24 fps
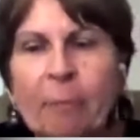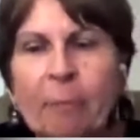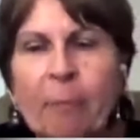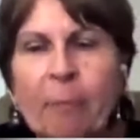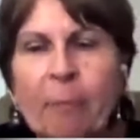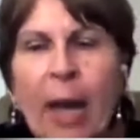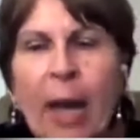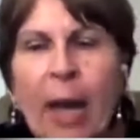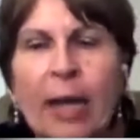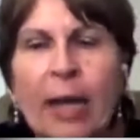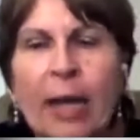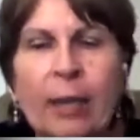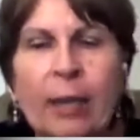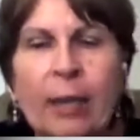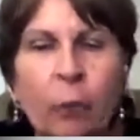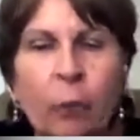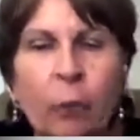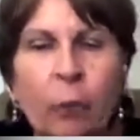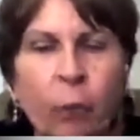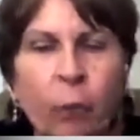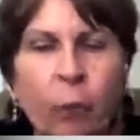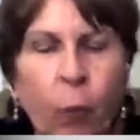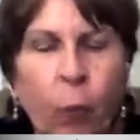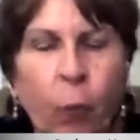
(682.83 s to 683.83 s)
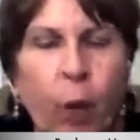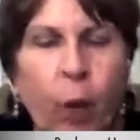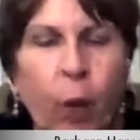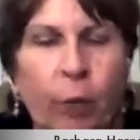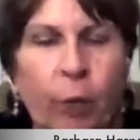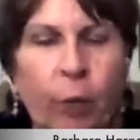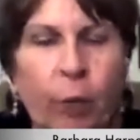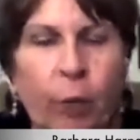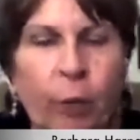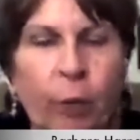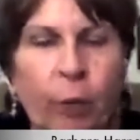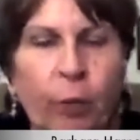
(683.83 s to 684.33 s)
My
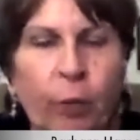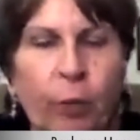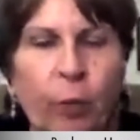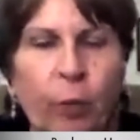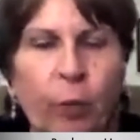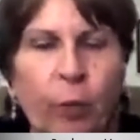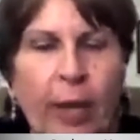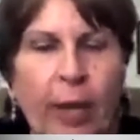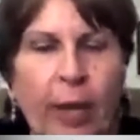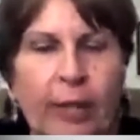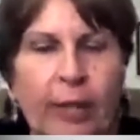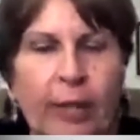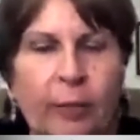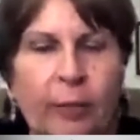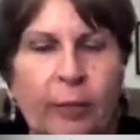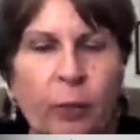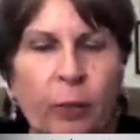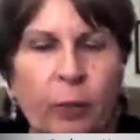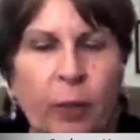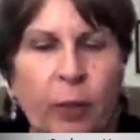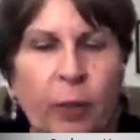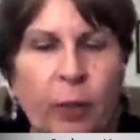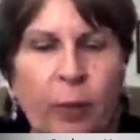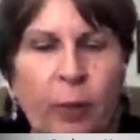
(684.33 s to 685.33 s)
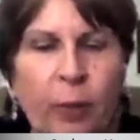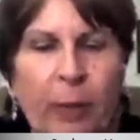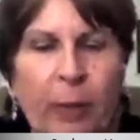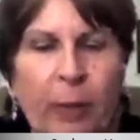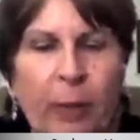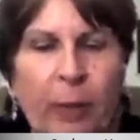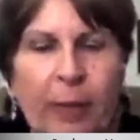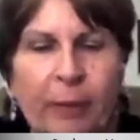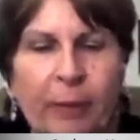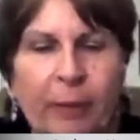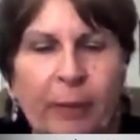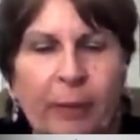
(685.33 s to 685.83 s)
water birth rate with
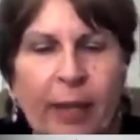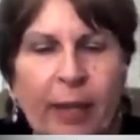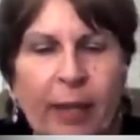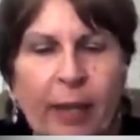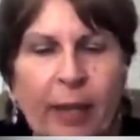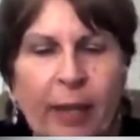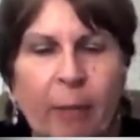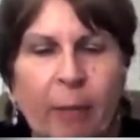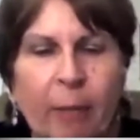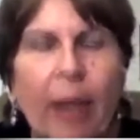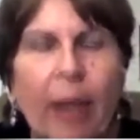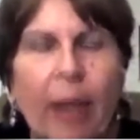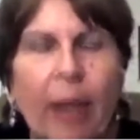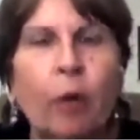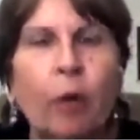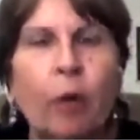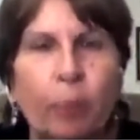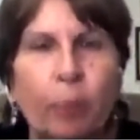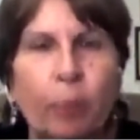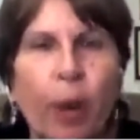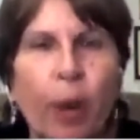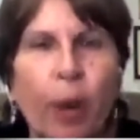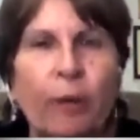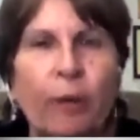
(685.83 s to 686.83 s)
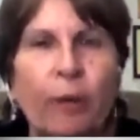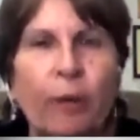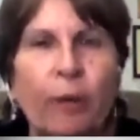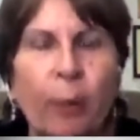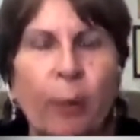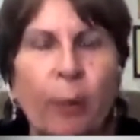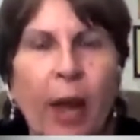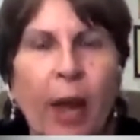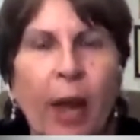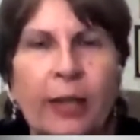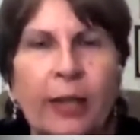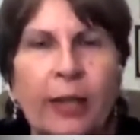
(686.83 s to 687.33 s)
women in my own private
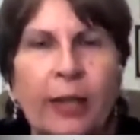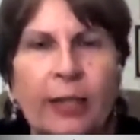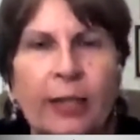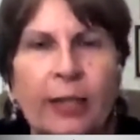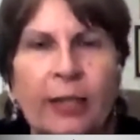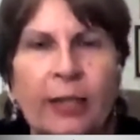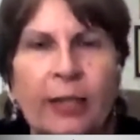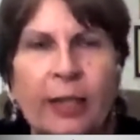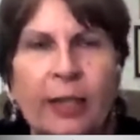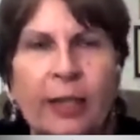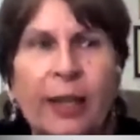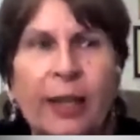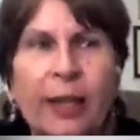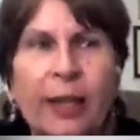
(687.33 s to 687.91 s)
practice